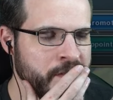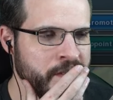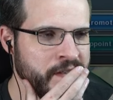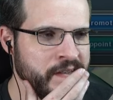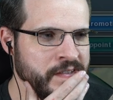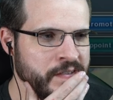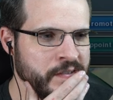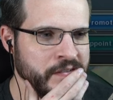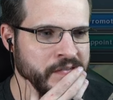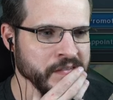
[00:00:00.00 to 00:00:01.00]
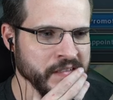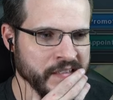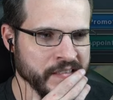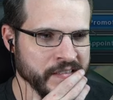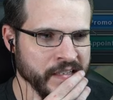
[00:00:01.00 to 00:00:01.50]

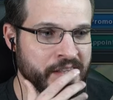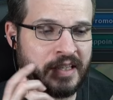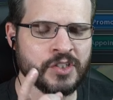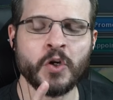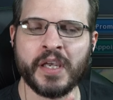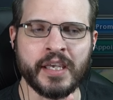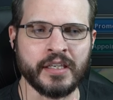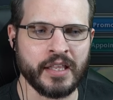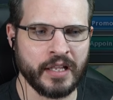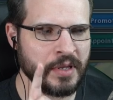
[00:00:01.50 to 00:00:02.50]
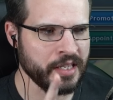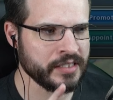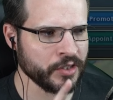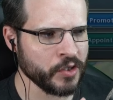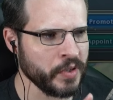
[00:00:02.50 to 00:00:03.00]
Interesting. I think it's okay. That's a
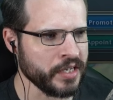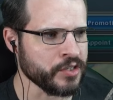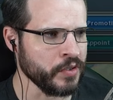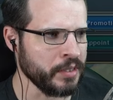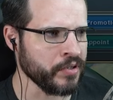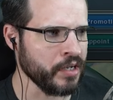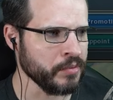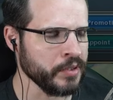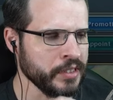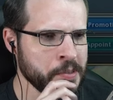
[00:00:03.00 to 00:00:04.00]
good way to do it. Probably.